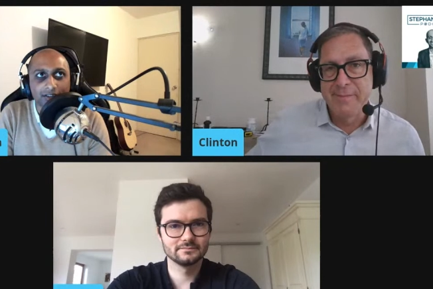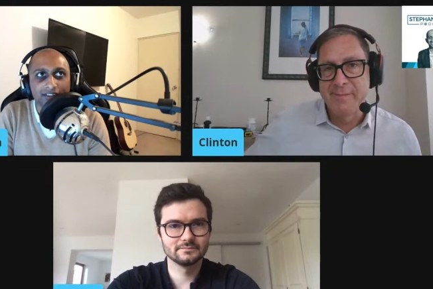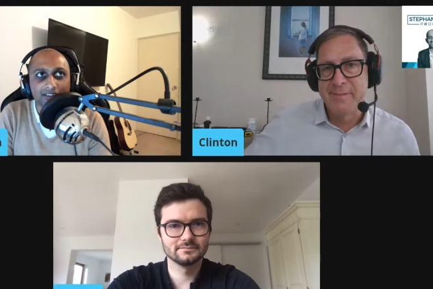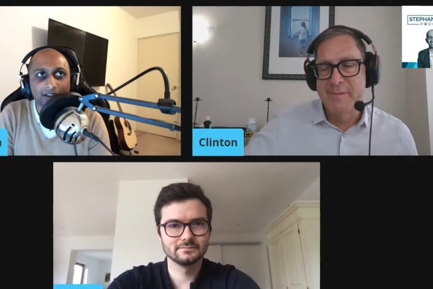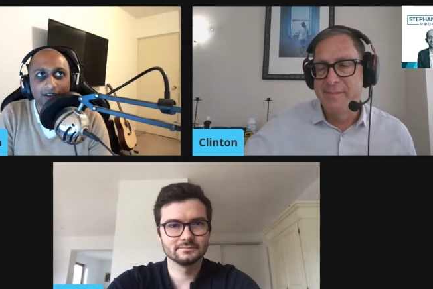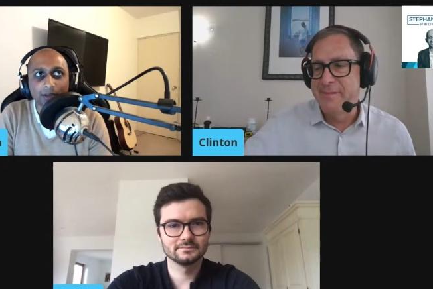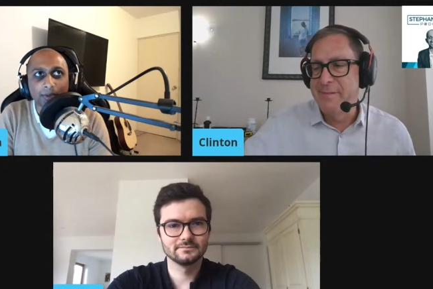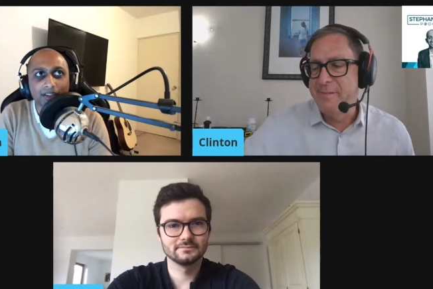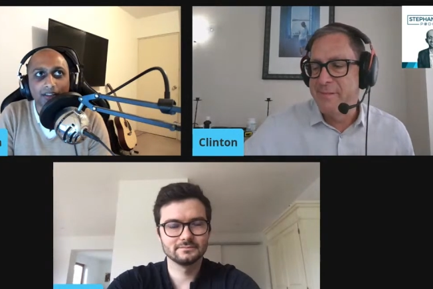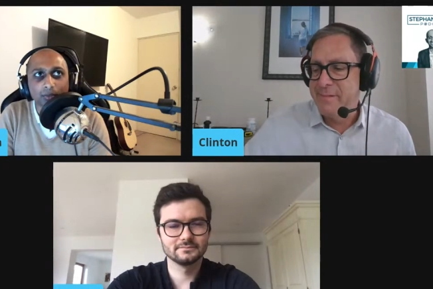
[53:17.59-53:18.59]
Speaker 1: just kind of
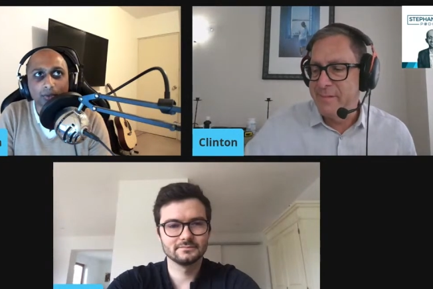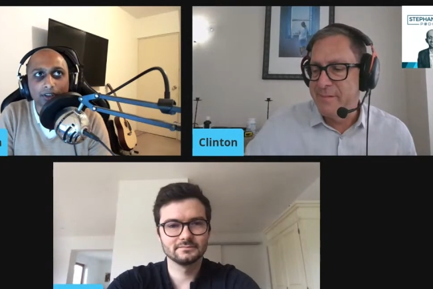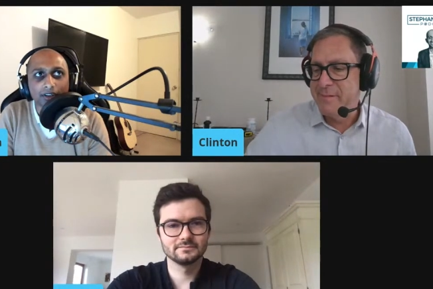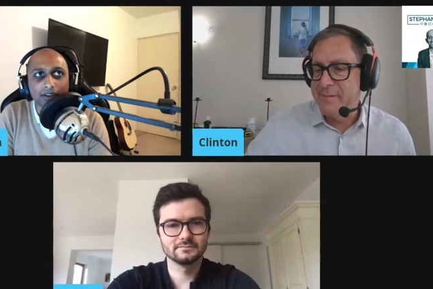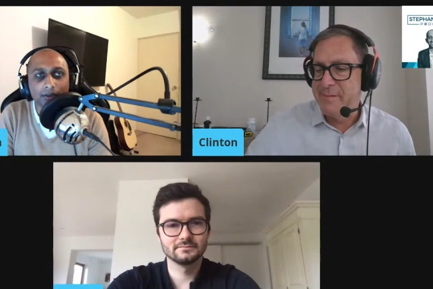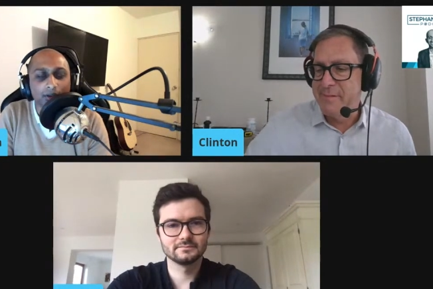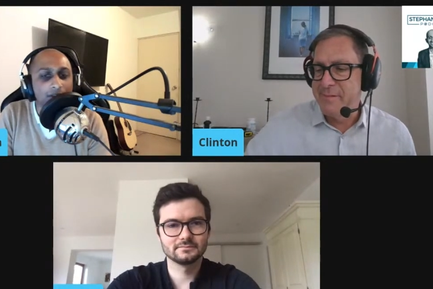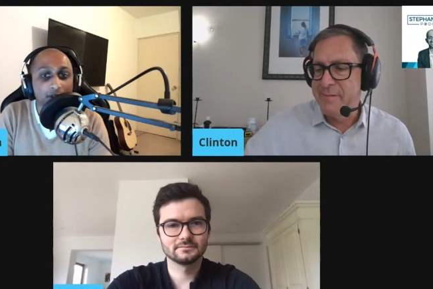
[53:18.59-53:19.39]
depends where on